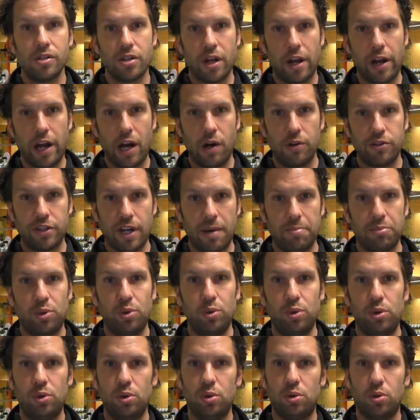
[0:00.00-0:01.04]
So now it's up
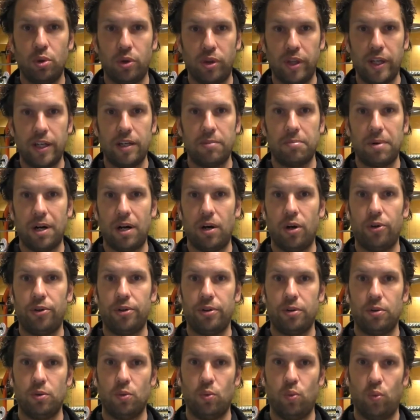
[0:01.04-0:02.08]
to you to think
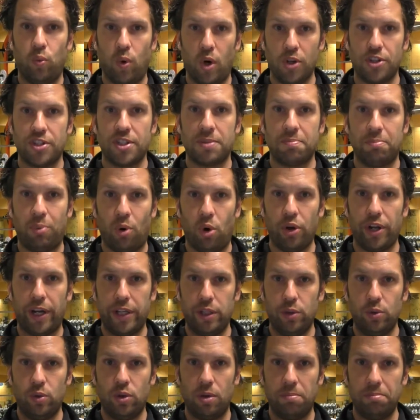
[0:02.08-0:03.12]
about what sport
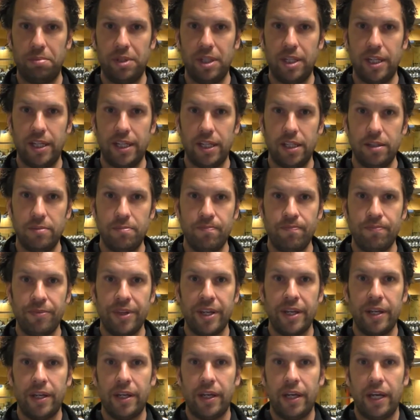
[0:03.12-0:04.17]
are you competing in,
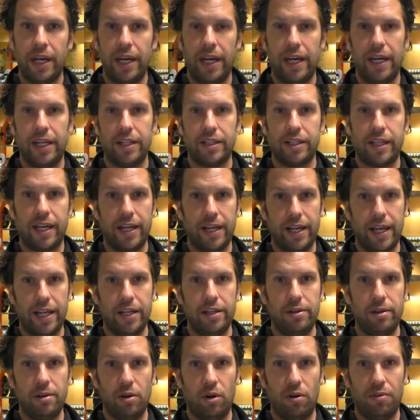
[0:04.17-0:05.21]
and can
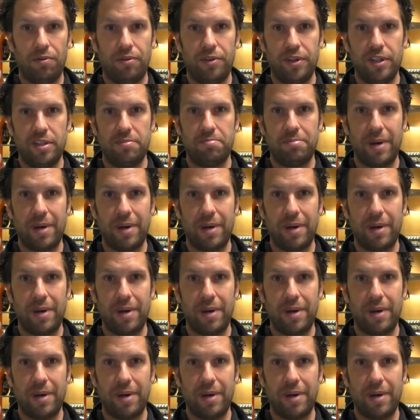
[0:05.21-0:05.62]
any of these